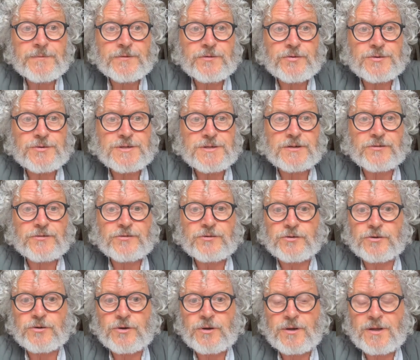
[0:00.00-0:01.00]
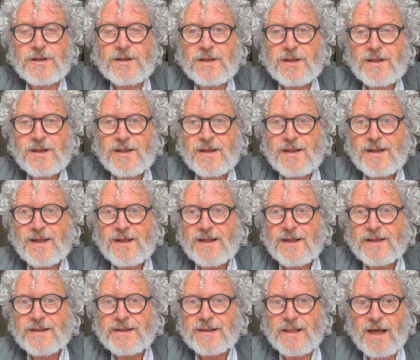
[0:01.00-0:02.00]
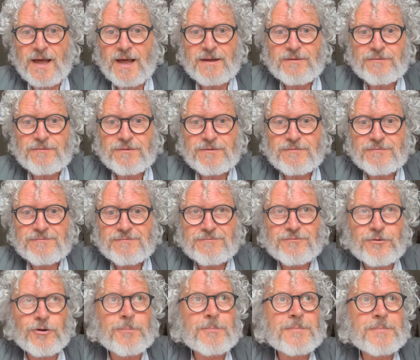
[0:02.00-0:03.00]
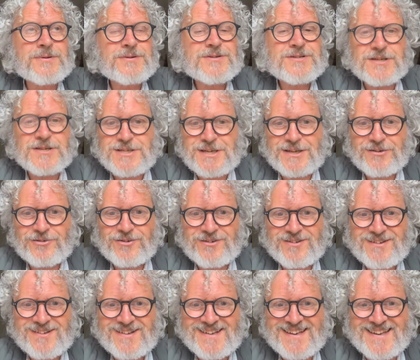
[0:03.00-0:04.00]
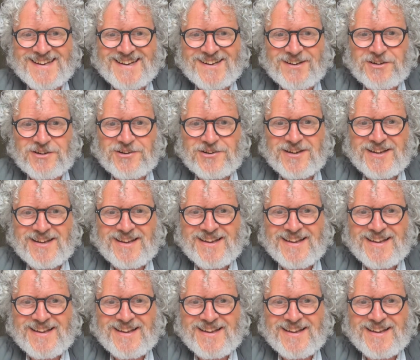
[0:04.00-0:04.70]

262, live from Sussex in England,